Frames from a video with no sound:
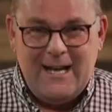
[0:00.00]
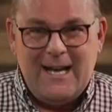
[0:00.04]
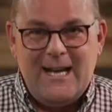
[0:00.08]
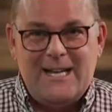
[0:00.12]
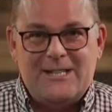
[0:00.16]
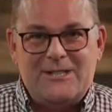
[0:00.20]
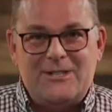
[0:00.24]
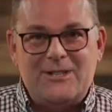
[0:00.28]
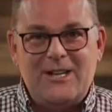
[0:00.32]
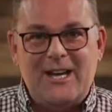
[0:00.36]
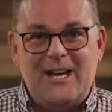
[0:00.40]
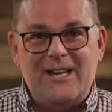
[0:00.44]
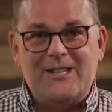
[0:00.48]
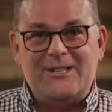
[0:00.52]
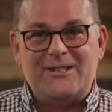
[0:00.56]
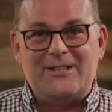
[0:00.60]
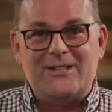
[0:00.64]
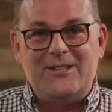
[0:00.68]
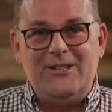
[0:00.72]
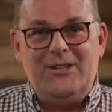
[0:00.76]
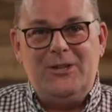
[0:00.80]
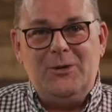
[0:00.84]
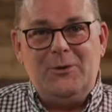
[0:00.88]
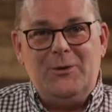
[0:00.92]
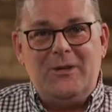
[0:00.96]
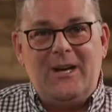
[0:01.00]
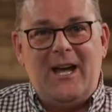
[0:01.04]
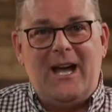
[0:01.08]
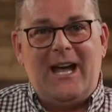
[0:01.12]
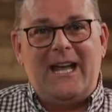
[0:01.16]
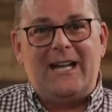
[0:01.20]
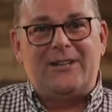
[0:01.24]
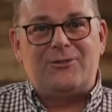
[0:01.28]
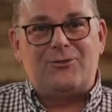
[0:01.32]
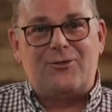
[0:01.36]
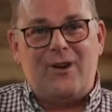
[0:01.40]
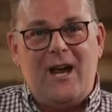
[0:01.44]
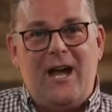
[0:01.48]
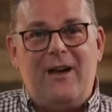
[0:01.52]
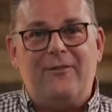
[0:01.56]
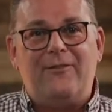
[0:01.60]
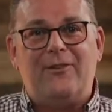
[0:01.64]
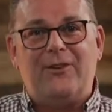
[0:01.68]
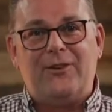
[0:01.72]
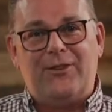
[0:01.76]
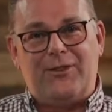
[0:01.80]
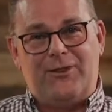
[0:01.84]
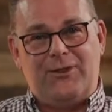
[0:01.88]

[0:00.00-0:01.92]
as you and I travel